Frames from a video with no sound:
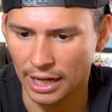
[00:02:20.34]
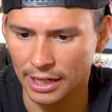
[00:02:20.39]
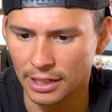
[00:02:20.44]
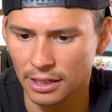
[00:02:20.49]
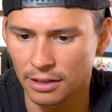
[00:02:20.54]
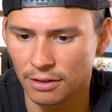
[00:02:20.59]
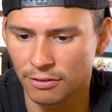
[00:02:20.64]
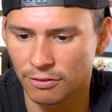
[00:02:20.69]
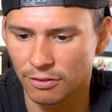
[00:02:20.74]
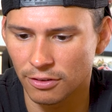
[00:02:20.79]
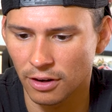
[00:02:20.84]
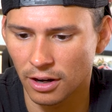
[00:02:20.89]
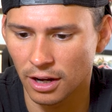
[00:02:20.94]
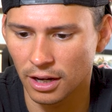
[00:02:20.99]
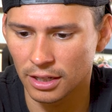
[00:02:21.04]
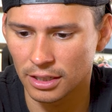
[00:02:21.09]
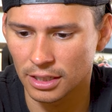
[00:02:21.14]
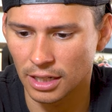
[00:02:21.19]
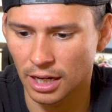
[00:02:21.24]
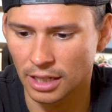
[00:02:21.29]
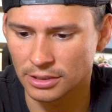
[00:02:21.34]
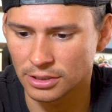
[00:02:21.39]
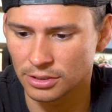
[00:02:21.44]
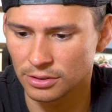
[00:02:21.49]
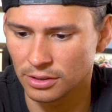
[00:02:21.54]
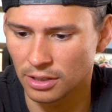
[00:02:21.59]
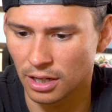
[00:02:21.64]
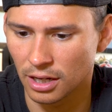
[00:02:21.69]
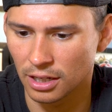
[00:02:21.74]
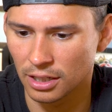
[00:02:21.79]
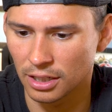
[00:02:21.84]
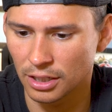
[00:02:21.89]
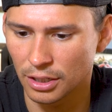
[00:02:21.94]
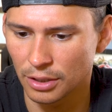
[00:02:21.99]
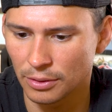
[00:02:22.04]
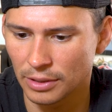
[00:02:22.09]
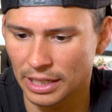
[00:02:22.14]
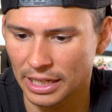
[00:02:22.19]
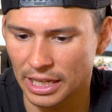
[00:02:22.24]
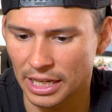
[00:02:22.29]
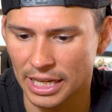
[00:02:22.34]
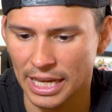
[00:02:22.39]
I did a frog not too long ago, like